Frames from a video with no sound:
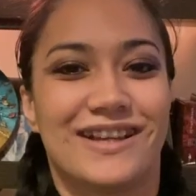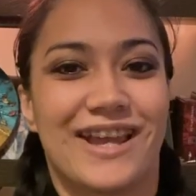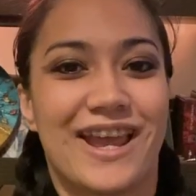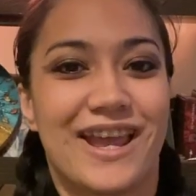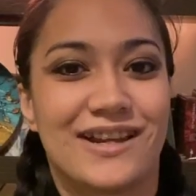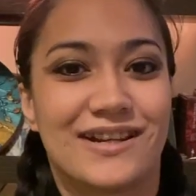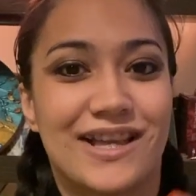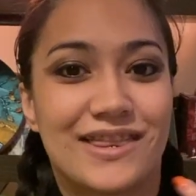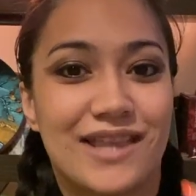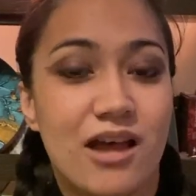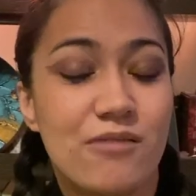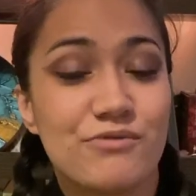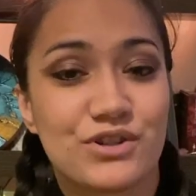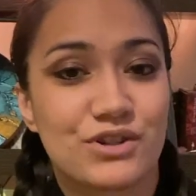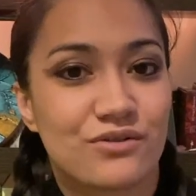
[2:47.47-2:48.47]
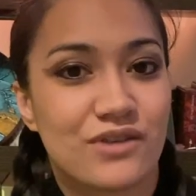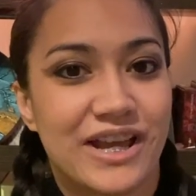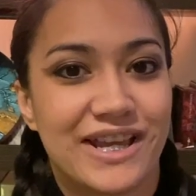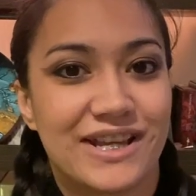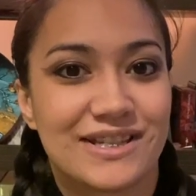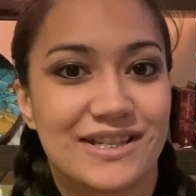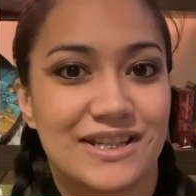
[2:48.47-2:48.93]
And
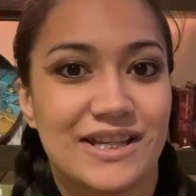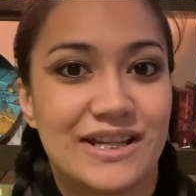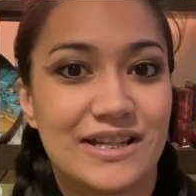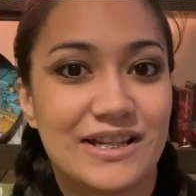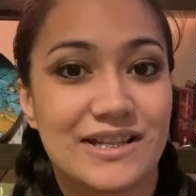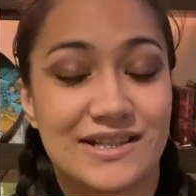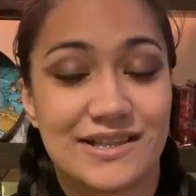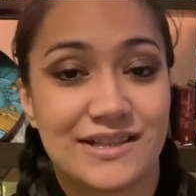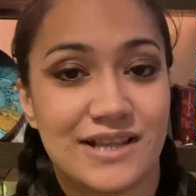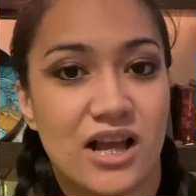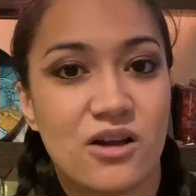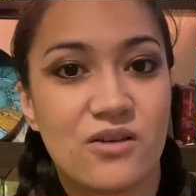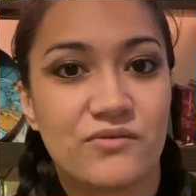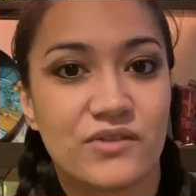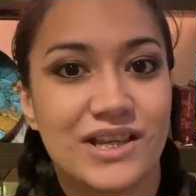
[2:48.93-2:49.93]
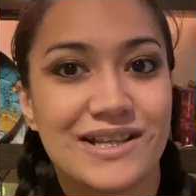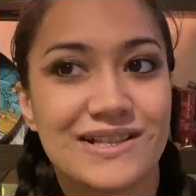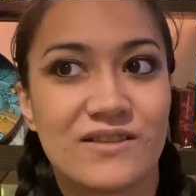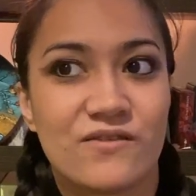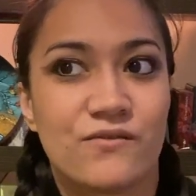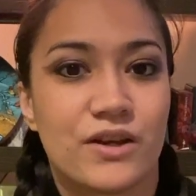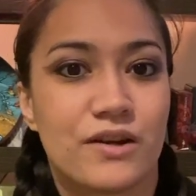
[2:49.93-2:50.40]
Labradorite in itself
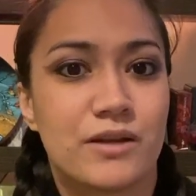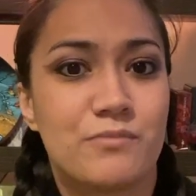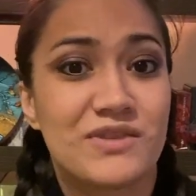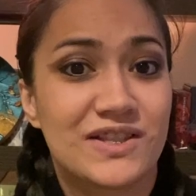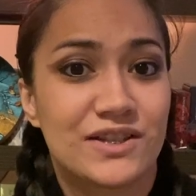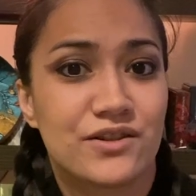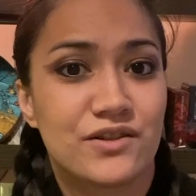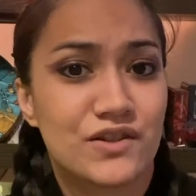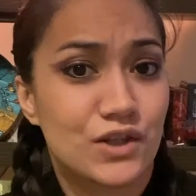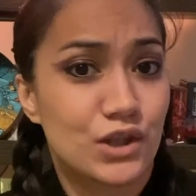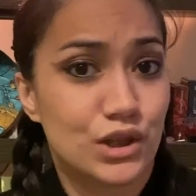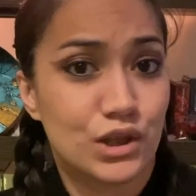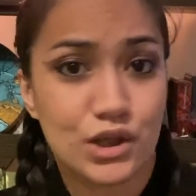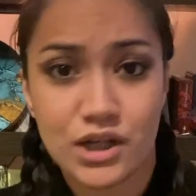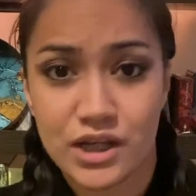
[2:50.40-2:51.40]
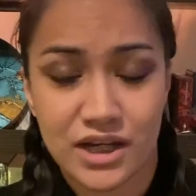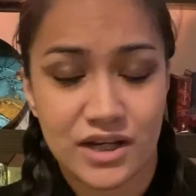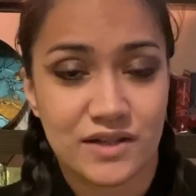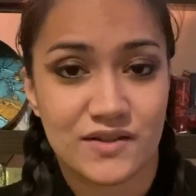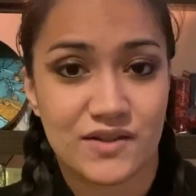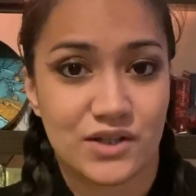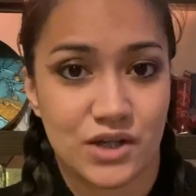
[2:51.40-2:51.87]
is a very mysterious
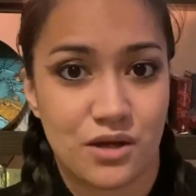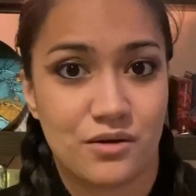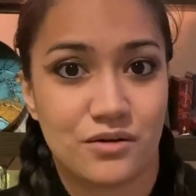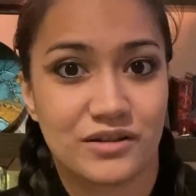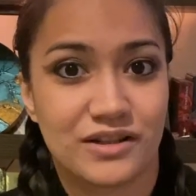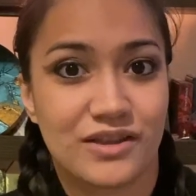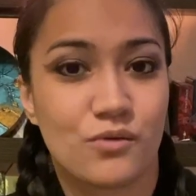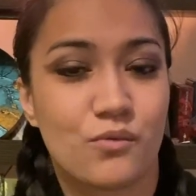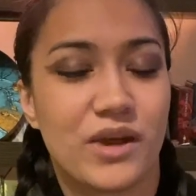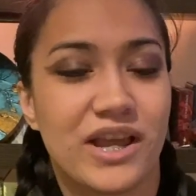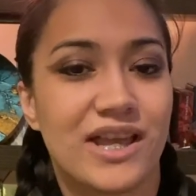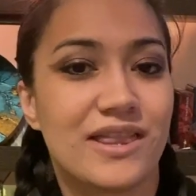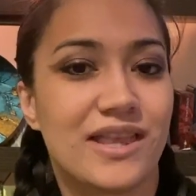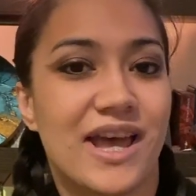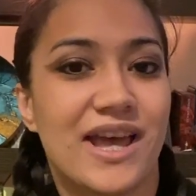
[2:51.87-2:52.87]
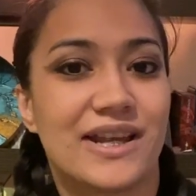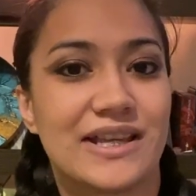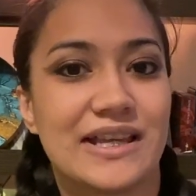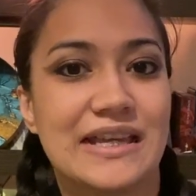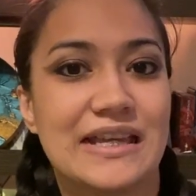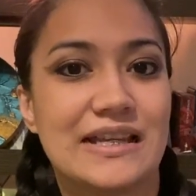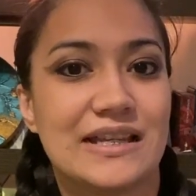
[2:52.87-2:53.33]
looking stone. The way that
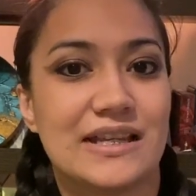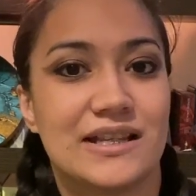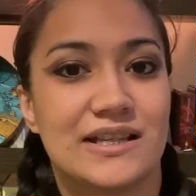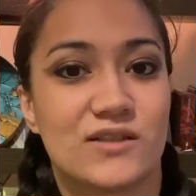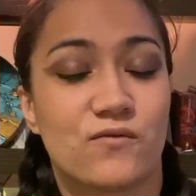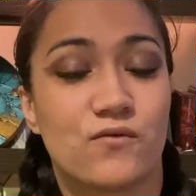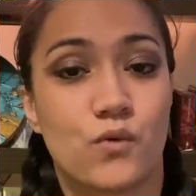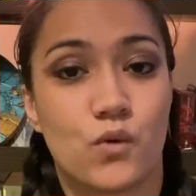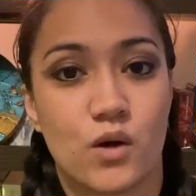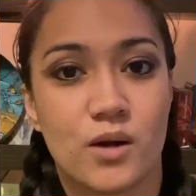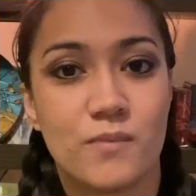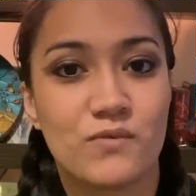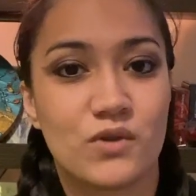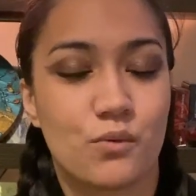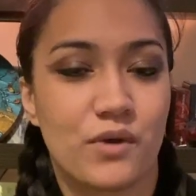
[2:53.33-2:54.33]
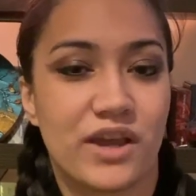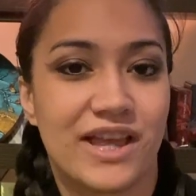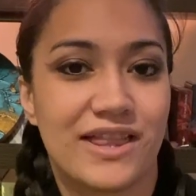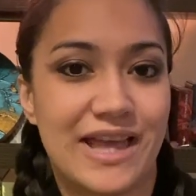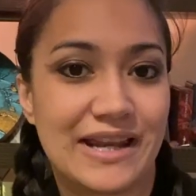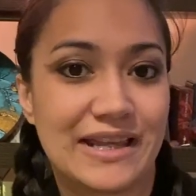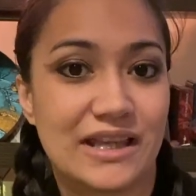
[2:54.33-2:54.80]
it is formed, the
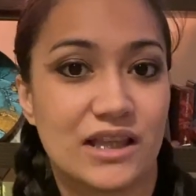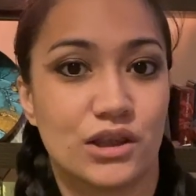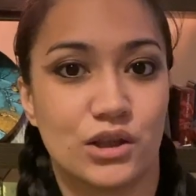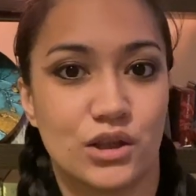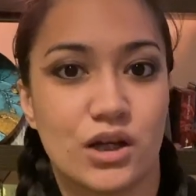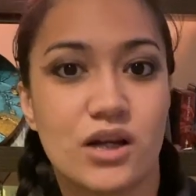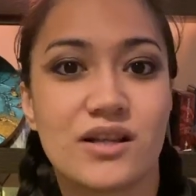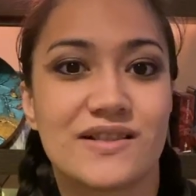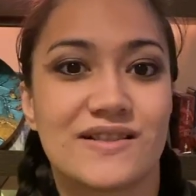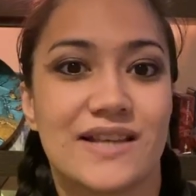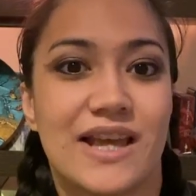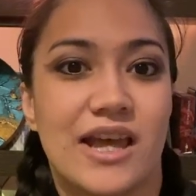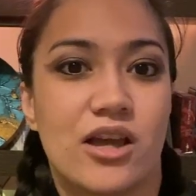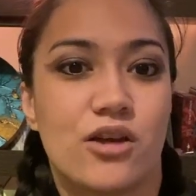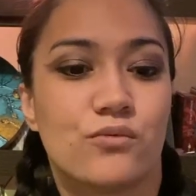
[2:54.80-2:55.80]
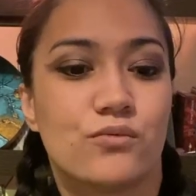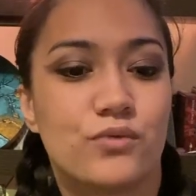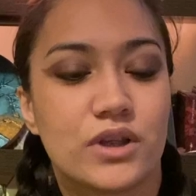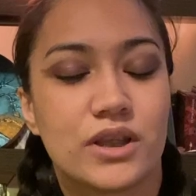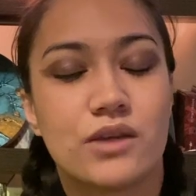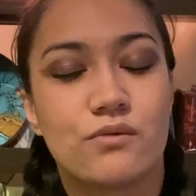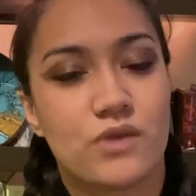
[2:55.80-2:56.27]
way that it looks,
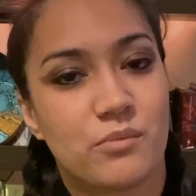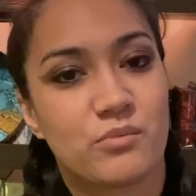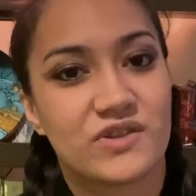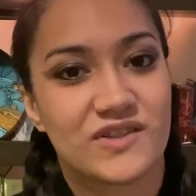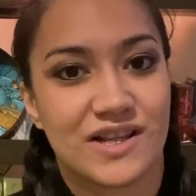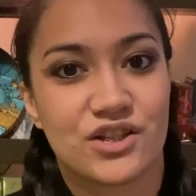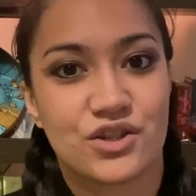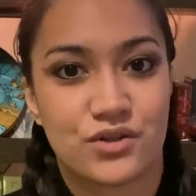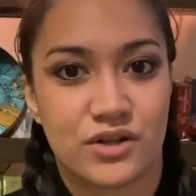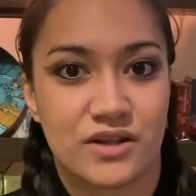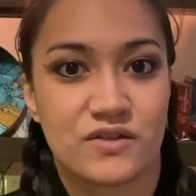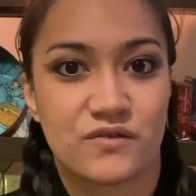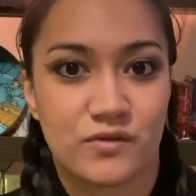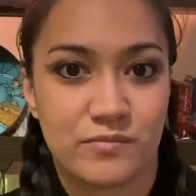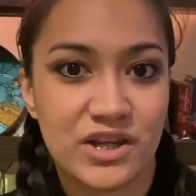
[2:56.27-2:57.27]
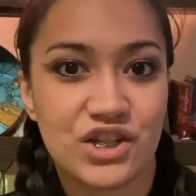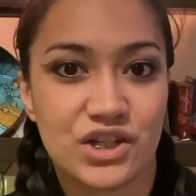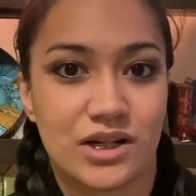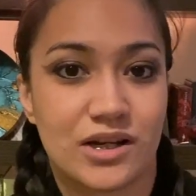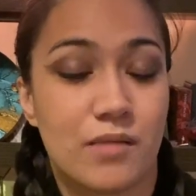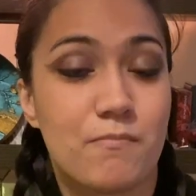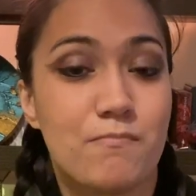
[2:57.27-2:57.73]
really represents
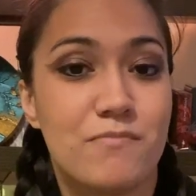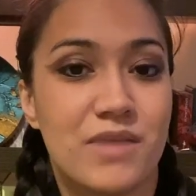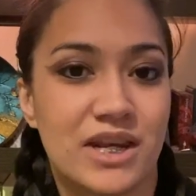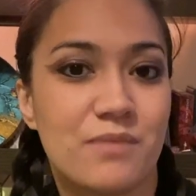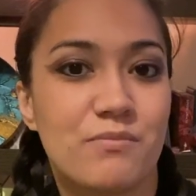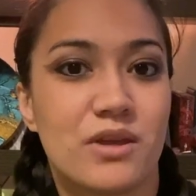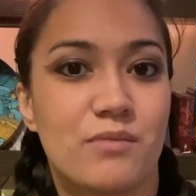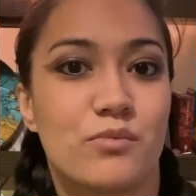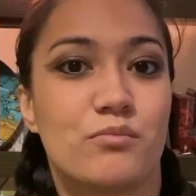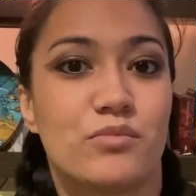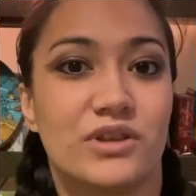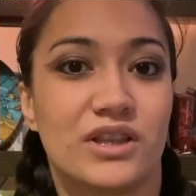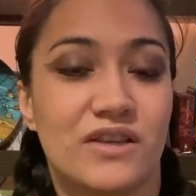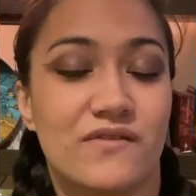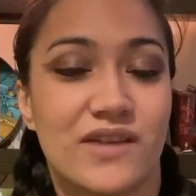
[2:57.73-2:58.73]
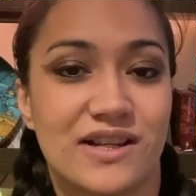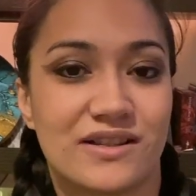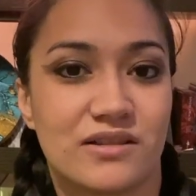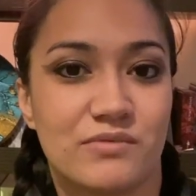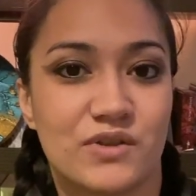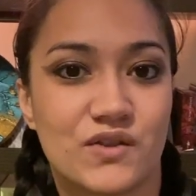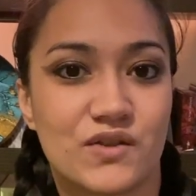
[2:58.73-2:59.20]
transformation. Many people believe that
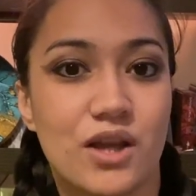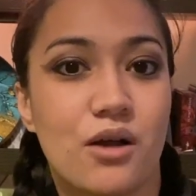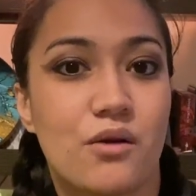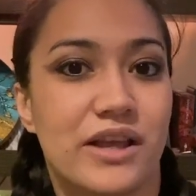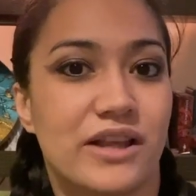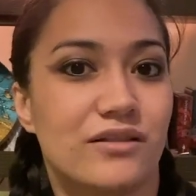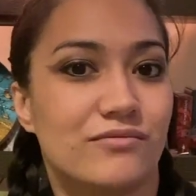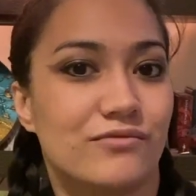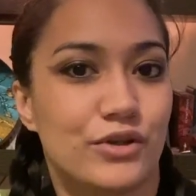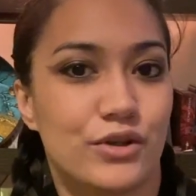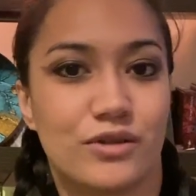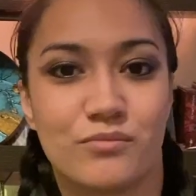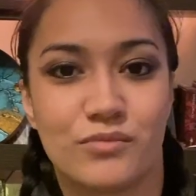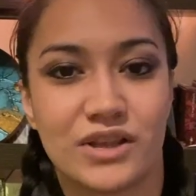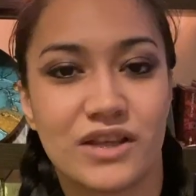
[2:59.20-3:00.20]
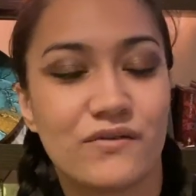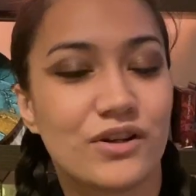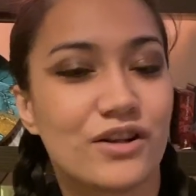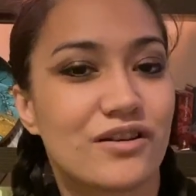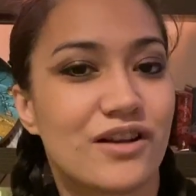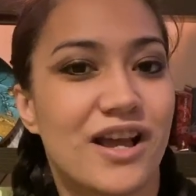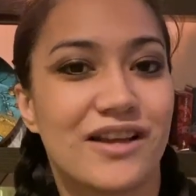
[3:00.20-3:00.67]
to be so, and you can believe it
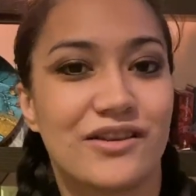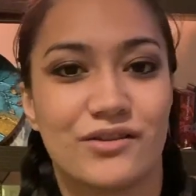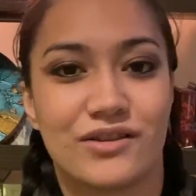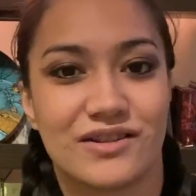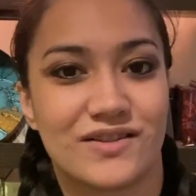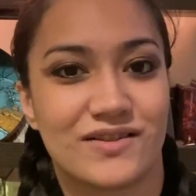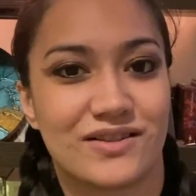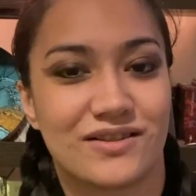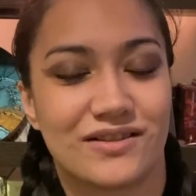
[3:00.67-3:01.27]
or not. You can just,